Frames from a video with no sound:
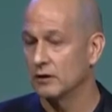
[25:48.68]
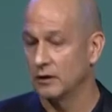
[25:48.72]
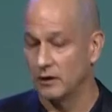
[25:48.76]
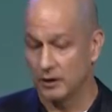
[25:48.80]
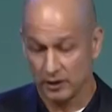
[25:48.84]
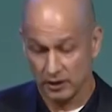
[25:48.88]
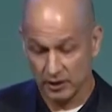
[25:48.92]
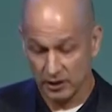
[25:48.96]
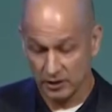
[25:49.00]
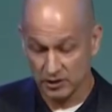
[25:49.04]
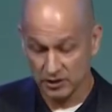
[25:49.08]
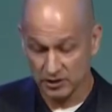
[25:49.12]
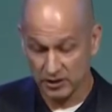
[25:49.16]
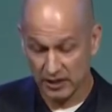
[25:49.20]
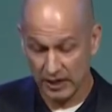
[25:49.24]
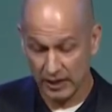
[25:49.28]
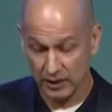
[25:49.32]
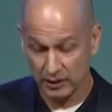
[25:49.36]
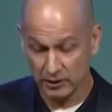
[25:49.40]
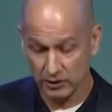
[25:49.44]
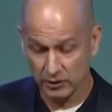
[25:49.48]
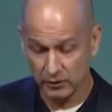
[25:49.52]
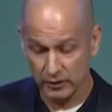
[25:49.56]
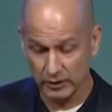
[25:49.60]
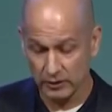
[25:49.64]
You just
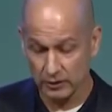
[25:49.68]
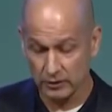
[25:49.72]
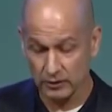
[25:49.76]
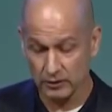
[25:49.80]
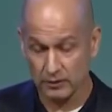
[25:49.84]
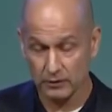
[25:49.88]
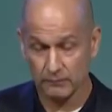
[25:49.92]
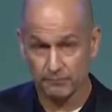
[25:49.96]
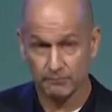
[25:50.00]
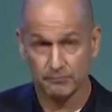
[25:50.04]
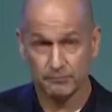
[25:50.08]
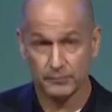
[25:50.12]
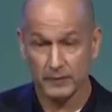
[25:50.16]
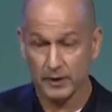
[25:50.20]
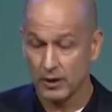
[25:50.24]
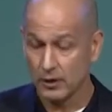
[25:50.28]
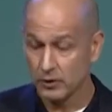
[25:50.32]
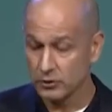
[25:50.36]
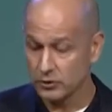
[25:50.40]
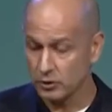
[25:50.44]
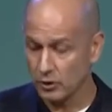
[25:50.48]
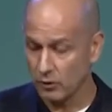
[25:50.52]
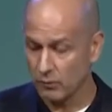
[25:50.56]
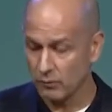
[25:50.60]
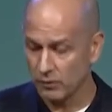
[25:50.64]
can't do it.
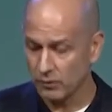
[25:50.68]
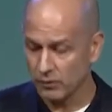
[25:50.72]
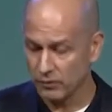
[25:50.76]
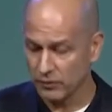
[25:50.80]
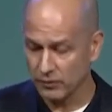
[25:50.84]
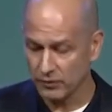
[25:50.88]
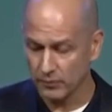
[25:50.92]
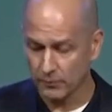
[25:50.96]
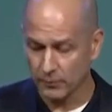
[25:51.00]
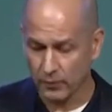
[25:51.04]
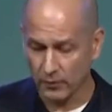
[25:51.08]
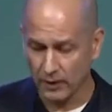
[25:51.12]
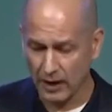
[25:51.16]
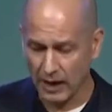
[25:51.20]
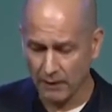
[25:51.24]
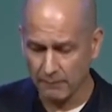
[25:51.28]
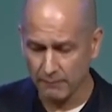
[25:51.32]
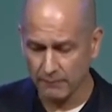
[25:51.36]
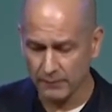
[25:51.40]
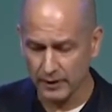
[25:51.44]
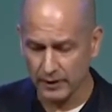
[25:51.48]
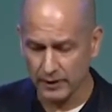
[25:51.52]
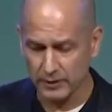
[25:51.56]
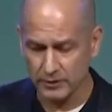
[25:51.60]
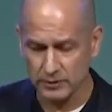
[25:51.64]
So the
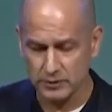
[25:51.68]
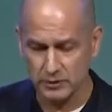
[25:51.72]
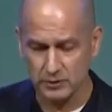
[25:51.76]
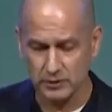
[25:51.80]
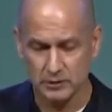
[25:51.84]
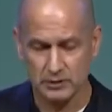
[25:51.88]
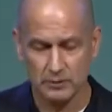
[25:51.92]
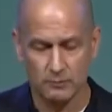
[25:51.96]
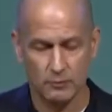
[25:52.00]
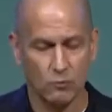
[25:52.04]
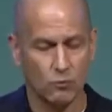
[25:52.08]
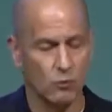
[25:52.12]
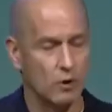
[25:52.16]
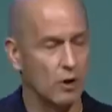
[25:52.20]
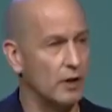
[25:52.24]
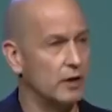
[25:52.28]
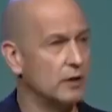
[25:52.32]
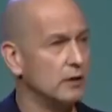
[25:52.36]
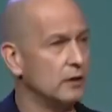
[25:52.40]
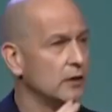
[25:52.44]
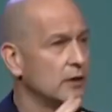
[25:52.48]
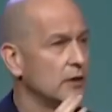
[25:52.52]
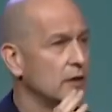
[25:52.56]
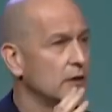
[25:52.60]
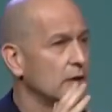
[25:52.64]
problem is number
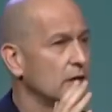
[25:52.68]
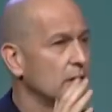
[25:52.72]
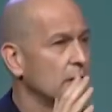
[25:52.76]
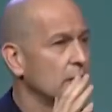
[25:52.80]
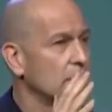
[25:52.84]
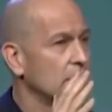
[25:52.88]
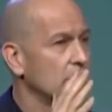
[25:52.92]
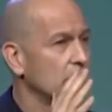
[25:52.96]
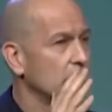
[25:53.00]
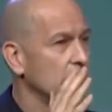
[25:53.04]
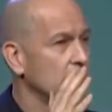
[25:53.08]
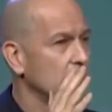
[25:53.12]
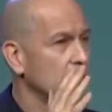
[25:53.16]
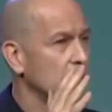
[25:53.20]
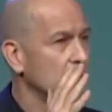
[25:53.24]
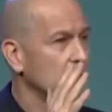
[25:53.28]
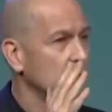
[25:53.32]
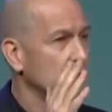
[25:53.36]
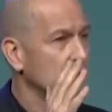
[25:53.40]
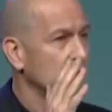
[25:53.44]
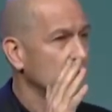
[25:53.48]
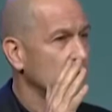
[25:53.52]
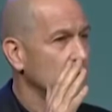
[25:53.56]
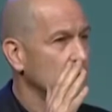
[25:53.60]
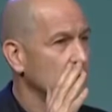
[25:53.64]
1,
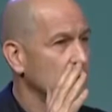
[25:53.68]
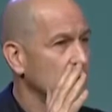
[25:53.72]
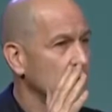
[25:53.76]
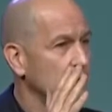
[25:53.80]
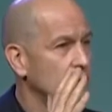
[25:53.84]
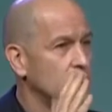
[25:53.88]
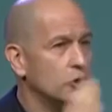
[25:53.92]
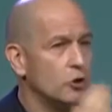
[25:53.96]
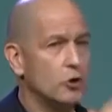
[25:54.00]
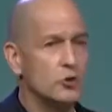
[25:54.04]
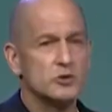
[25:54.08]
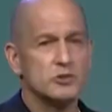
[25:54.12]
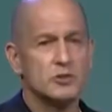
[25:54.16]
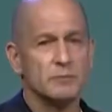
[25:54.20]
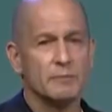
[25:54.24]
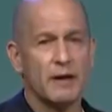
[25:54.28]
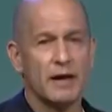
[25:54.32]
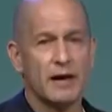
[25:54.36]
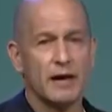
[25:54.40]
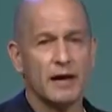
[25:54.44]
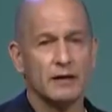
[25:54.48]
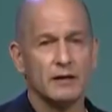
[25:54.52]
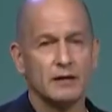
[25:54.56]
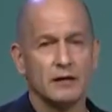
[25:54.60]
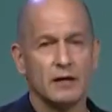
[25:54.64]
huge
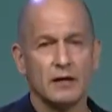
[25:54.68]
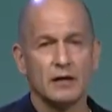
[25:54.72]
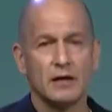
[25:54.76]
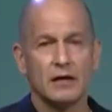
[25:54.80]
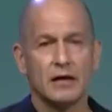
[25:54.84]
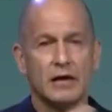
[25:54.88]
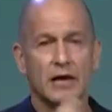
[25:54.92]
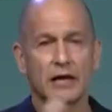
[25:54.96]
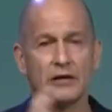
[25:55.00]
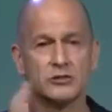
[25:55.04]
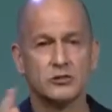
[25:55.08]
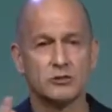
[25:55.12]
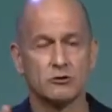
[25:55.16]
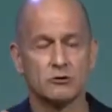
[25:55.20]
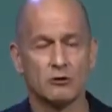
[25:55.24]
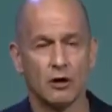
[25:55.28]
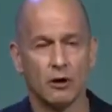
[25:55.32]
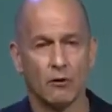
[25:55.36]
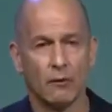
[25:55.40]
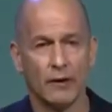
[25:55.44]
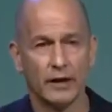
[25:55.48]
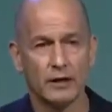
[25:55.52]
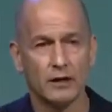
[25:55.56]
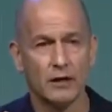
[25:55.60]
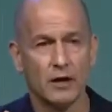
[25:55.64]
demand, it's
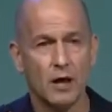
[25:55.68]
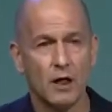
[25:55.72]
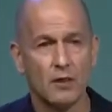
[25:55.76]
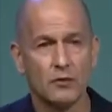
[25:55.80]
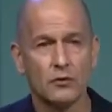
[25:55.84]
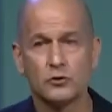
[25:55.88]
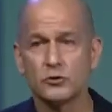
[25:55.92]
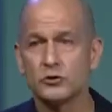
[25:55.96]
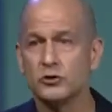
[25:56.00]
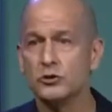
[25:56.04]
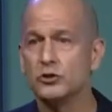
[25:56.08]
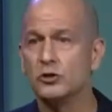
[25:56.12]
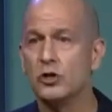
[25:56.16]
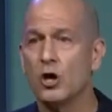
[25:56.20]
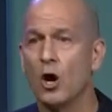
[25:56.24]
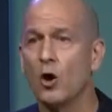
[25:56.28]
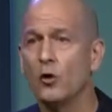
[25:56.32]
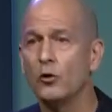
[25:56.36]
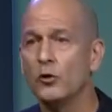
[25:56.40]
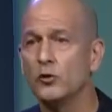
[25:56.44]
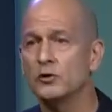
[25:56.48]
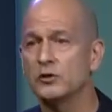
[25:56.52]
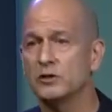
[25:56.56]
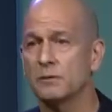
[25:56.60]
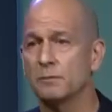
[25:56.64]
growing, there's no
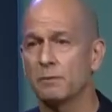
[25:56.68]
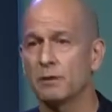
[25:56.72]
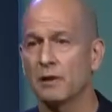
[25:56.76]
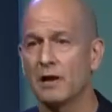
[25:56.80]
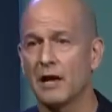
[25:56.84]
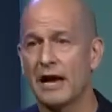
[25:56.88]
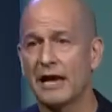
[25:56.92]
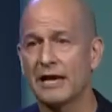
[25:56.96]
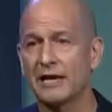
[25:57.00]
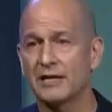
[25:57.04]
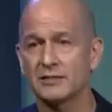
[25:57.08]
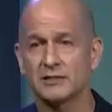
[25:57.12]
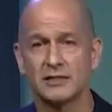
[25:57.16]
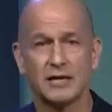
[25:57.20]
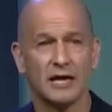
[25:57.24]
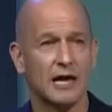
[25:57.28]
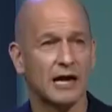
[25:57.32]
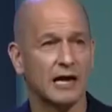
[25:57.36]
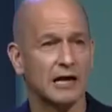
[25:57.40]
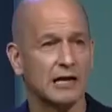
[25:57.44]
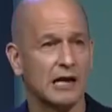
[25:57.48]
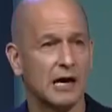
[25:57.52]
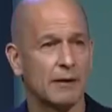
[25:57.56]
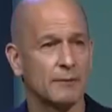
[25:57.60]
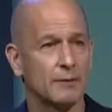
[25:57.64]
new supply because the
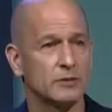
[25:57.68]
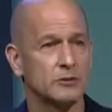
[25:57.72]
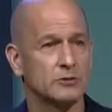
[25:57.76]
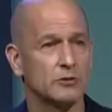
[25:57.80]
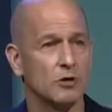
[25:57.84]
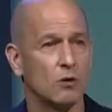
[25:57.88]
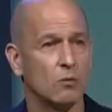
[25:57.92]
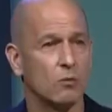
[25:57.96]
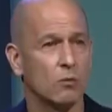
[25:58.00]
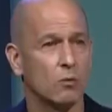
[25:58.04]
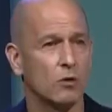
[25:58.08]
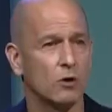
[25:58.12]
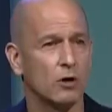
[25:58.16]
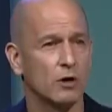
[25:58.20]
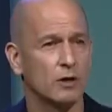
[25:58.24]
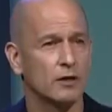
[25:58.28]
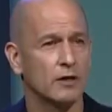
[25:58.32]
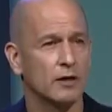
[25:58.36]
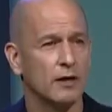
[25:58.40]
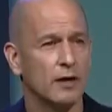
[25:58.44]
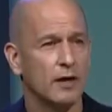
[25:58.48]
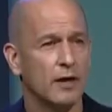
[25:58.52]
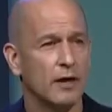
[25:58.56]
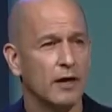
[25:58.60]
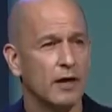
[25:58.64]
economics don't work,
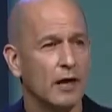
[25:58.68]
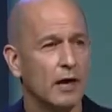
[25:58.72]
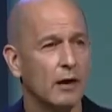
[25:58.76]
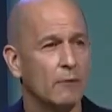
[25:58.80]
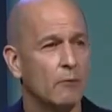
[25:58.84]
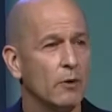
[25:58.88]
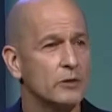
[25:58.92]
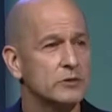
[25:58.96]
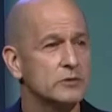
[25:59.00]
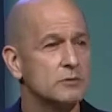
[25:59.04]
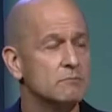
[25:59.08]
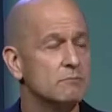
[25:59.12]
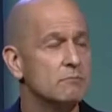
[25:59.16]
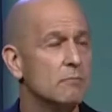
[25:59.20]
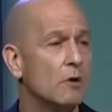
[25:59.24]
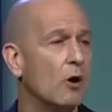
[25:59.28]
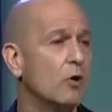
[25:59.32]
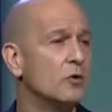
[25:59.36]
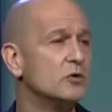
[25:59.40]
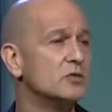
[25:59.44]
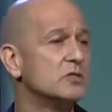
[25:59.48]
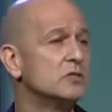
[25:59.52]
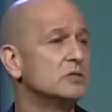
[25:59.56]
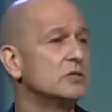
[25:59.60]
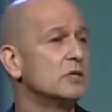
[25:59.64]
and what's
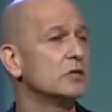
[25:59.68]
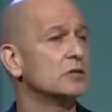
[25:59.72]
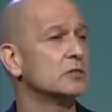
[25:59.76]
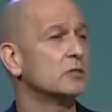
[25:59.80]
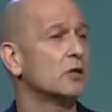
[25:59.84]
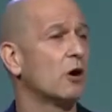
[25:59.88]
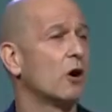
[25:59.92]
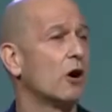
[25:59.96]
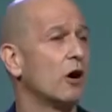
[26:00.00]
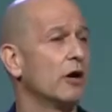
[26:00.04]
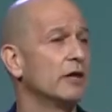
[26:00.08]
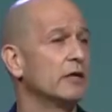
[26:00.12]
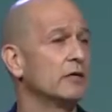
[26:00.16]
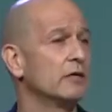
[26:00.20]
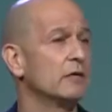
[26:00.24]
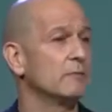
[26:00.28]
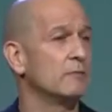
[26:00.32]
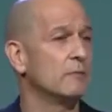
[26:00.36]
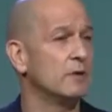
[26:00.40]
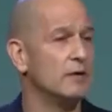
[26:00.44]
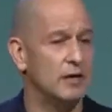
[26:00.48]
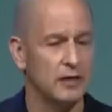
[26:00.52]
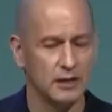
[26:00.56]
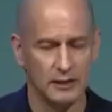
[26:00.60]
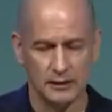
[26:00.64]
most disheartening to
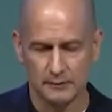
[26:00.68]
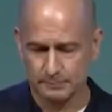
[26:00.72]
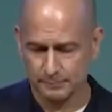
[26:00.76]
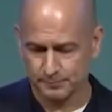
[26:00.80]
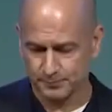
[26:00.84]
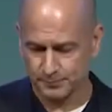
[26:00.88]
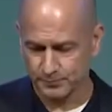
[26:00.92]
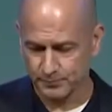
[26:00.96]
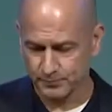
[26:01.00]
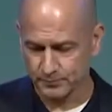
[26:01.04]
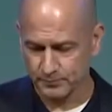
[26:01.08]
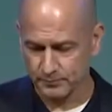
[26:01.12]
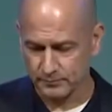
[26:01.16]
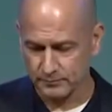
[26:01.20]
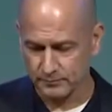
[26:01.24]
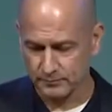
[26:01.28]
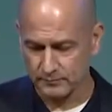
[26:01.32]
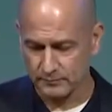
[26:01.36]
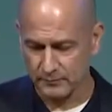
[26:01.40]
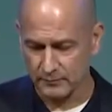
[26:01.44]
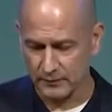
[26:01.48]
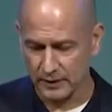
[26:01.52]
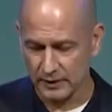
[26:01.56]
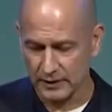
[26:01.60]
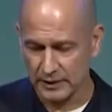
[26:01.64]
me
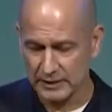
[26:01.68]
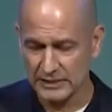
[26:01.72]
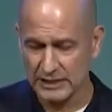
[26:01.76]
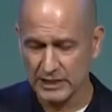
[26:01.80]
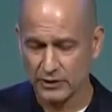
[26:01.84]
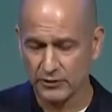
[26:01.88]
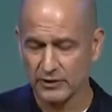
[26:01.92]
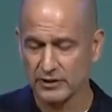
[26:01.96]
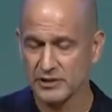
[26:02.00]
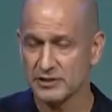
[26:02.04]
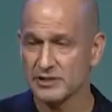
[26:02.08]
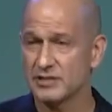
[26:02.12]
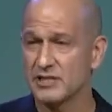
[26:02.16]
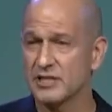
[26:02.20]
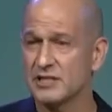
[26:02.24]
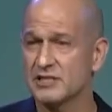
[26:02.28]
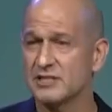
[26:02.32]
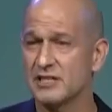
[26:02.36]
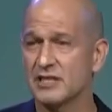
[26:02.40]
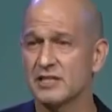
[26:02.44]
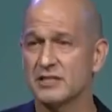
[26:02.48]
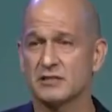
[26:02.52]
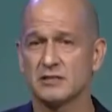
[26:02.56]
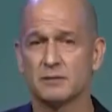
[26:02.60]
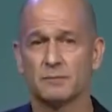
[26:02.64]
is that our
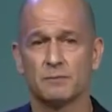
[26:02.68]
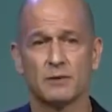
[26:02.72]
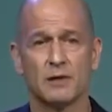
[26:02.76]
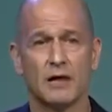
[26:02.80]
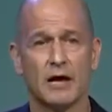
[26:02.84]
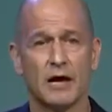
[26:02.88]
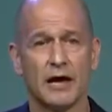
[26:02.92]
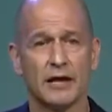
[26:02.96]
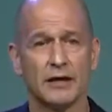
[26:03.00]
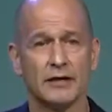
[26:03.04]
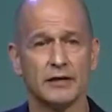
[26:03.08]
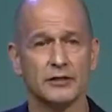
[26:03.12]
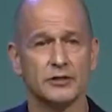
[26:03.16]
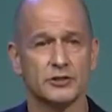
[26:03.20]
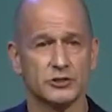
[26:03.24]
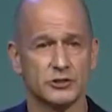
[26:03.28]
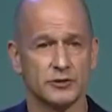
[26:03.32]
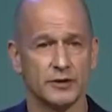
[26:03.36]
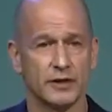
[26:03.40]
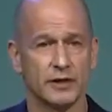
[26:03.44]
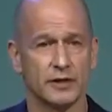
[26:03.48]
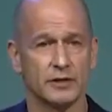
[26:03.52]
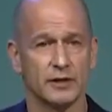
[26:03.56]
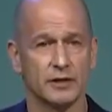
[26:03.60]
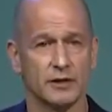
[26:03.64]
existing supply is
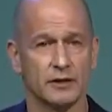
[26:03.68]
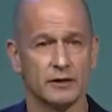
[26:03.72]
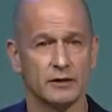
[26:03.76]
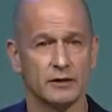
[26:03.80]
shrinking.